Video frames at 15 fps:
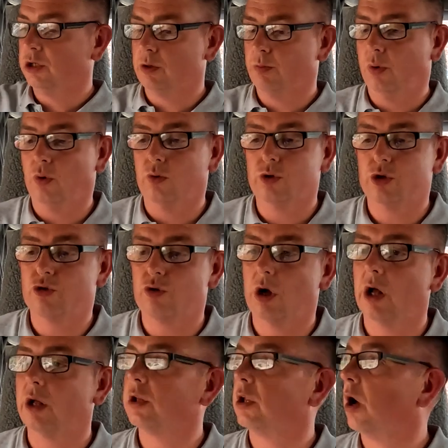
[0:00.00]
the support
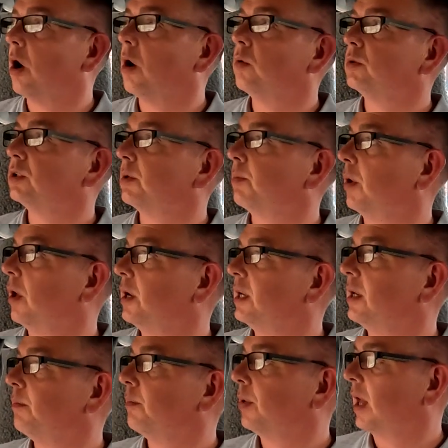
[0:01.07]
strut that holds the
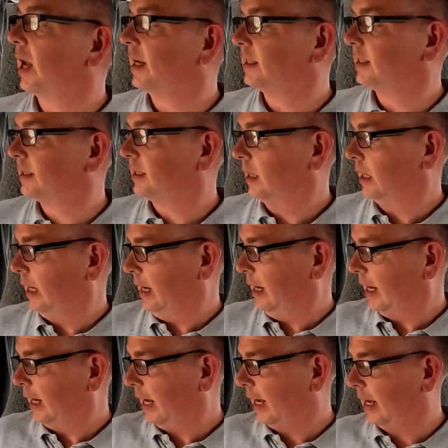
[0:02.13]
blind in place
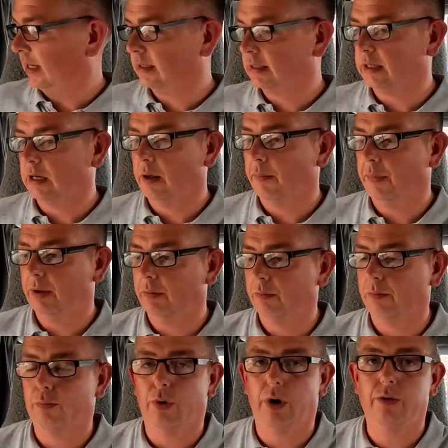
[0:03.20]
has
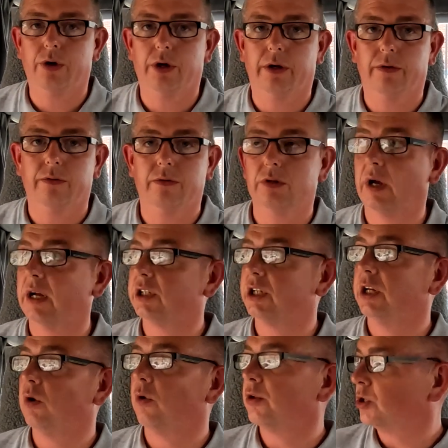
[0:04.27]
been broken. So
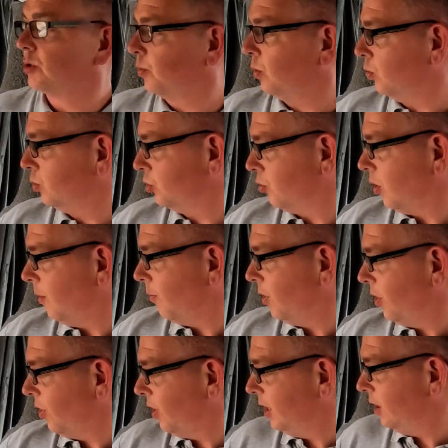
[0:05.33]
actually not the support strut,
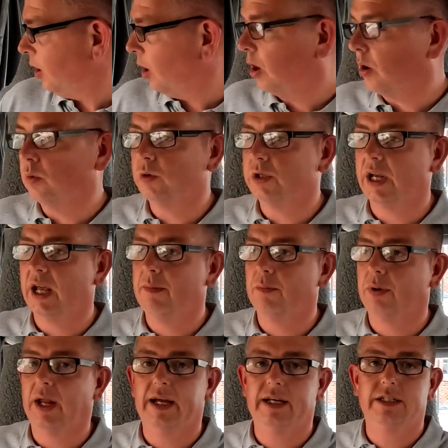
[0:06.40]
but the thing that holds it
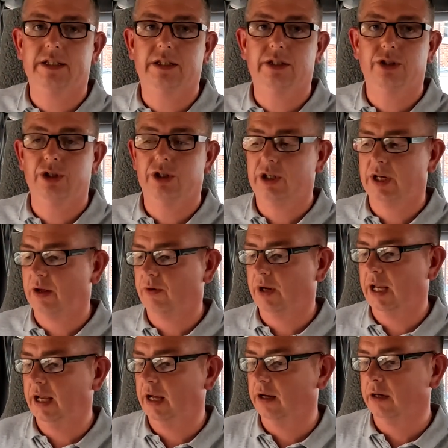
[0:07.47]
in place just down
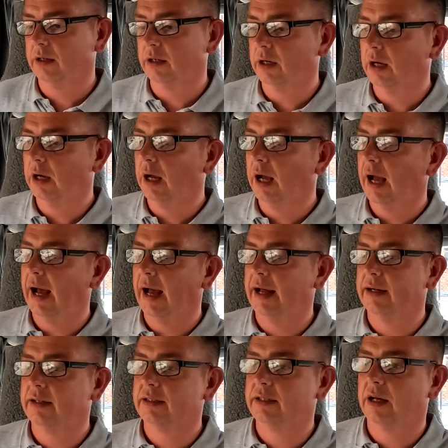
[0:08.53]
here,
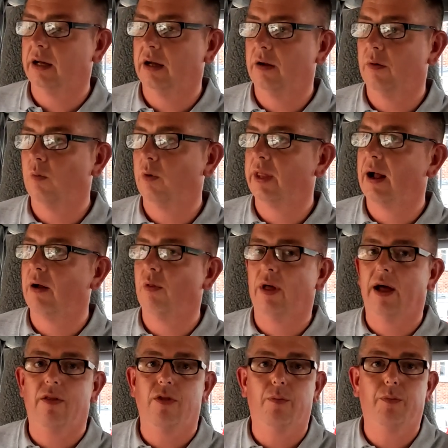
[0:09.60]
and without
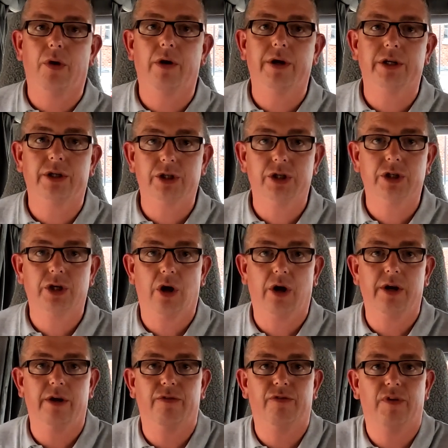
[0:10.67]
that the blind just
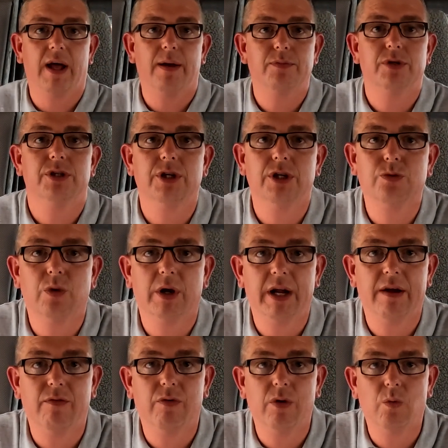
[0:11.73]
kind of flaps and does
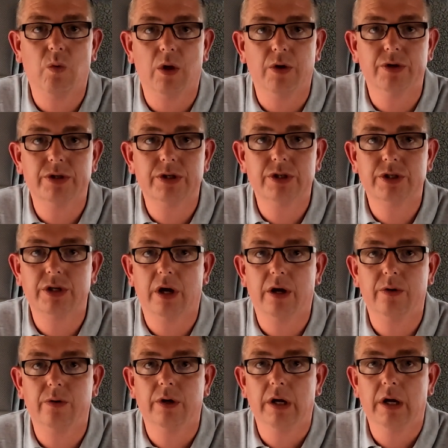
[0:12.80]
whatever it wants.
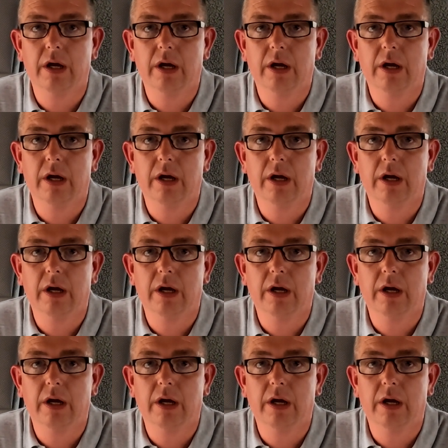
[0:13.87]
So